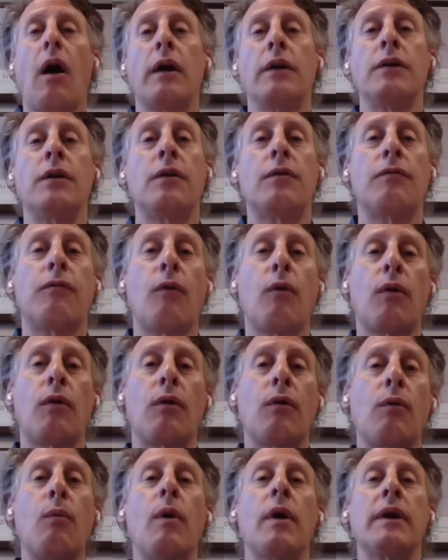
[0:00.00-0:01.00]
On your
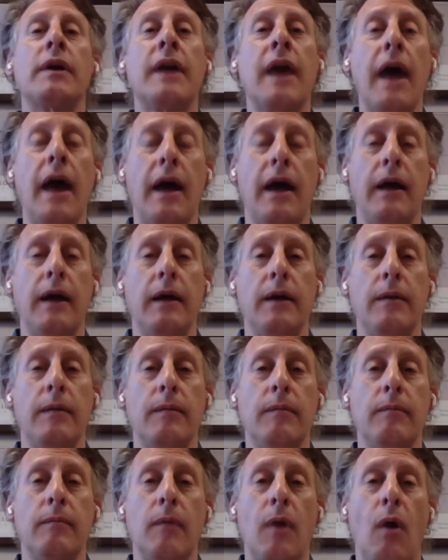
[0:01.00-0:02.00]
401k
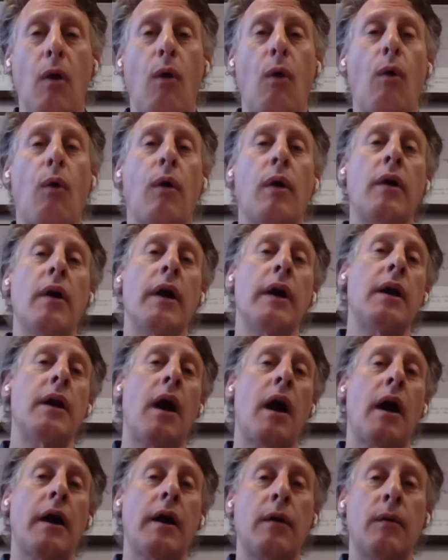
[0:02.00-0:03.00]
or
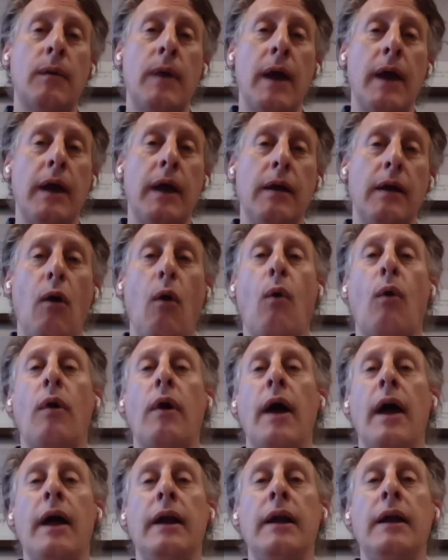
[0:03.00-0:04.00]
an IRA
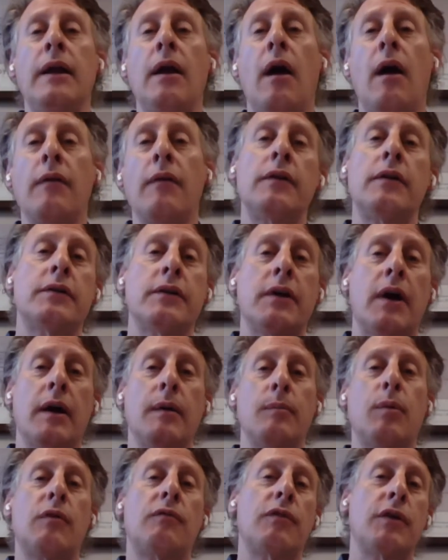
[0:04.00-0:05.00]
or any other
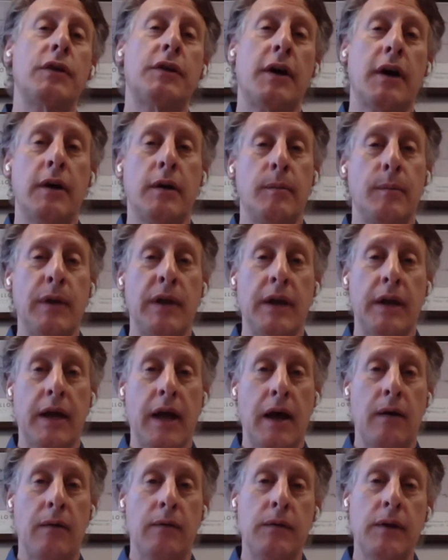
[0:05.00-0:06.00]
type of retirement
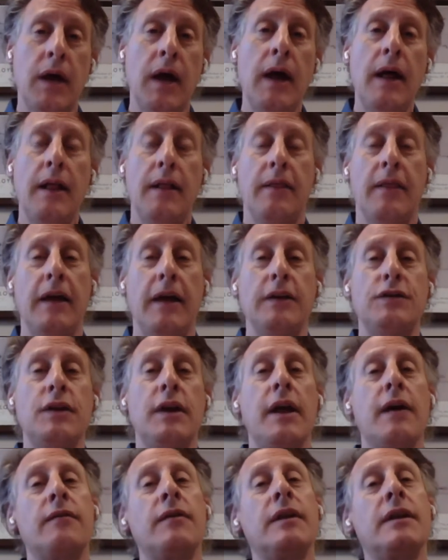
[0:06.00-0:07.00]
account, they
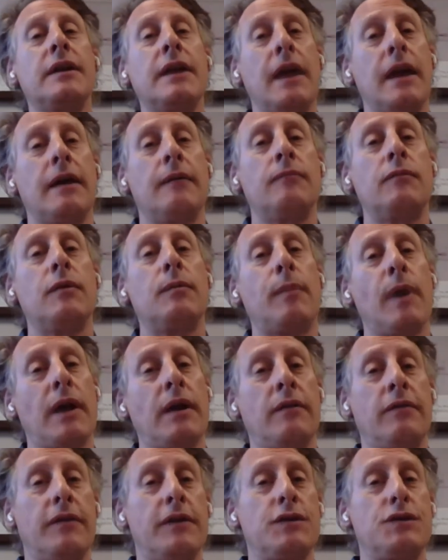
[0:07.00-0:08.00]
should have a named
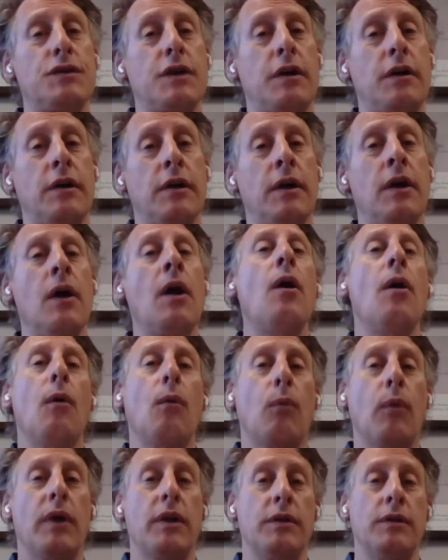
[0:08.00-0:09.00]
beneficiary.
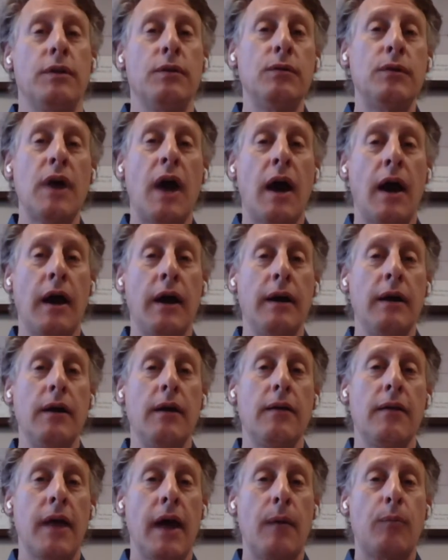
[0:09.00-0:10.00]
When you
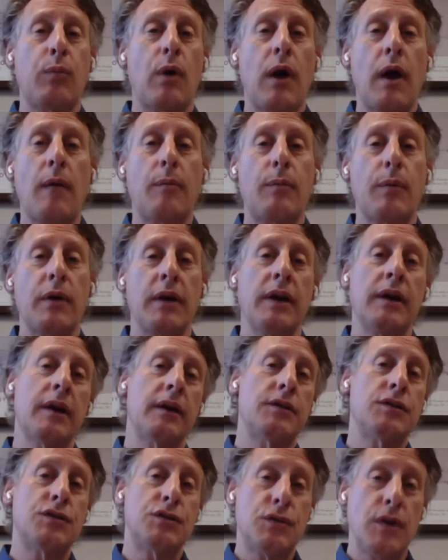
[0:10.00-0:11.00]
die, that property
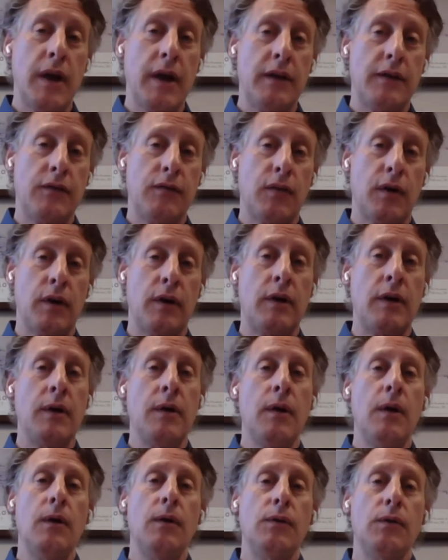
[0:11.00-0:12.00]
gets
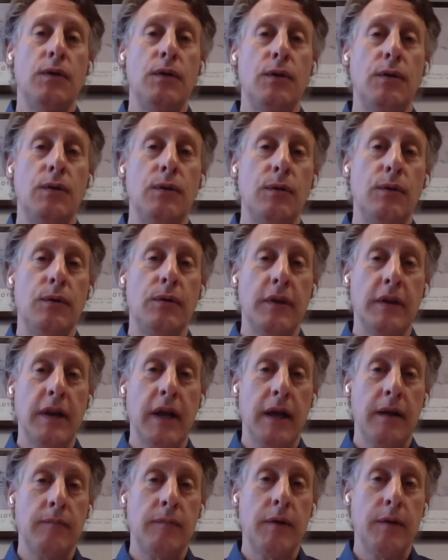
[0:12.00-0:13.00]
transferred to the
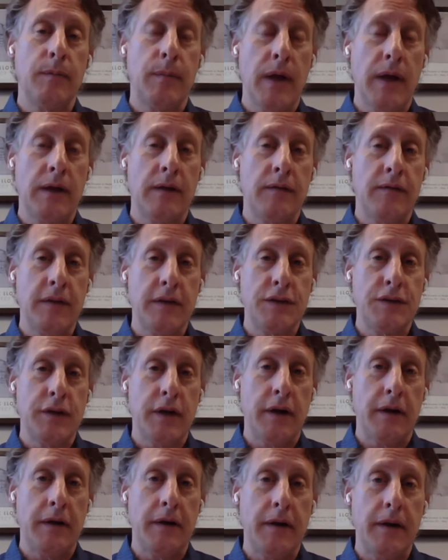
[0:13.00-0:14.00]
named
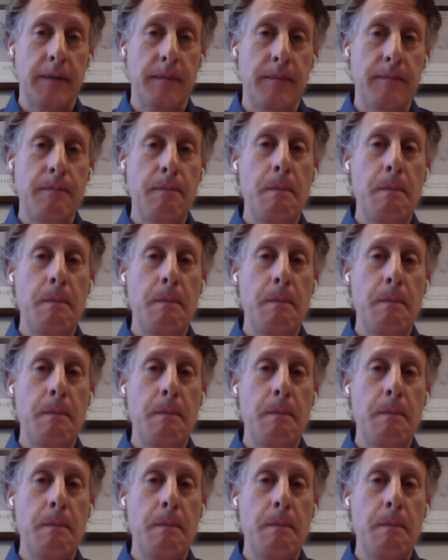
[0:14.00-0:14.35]
beneficiary.